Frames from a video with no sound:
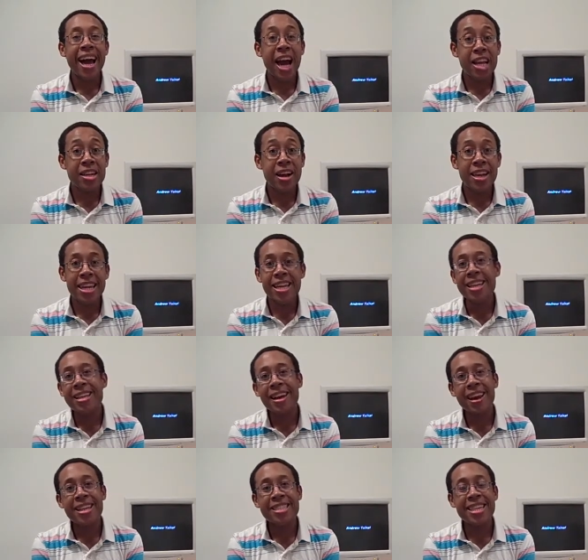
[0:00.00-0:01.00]
Hot Dog
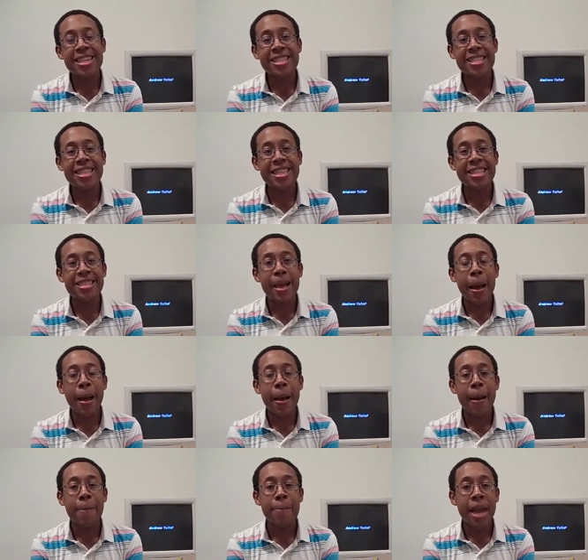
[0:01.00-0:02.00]
Eating Contest this
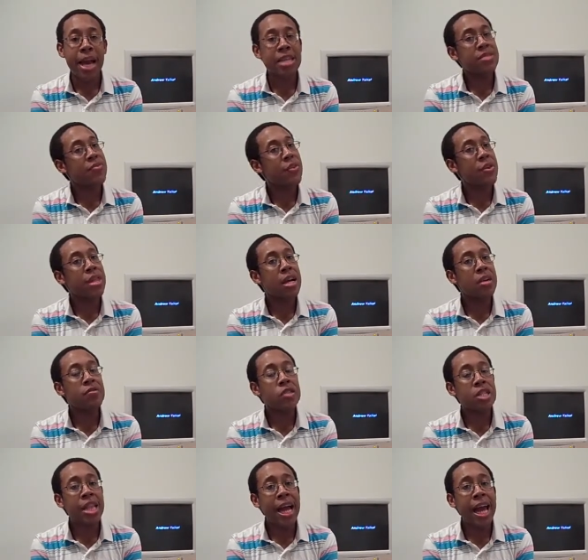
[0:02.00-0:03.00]
um, past 4th
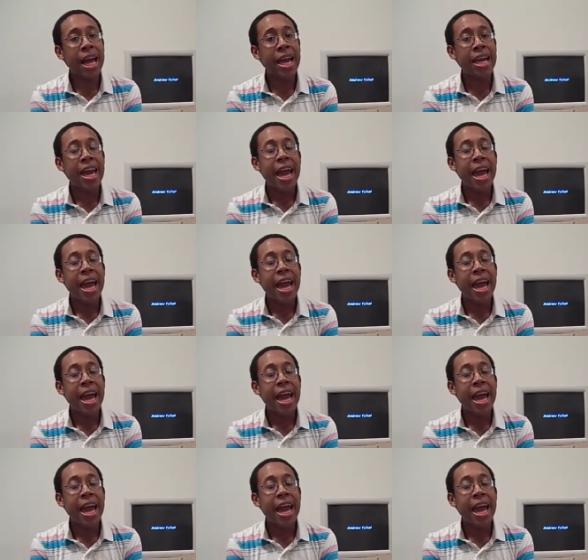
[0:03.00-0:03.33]
of July.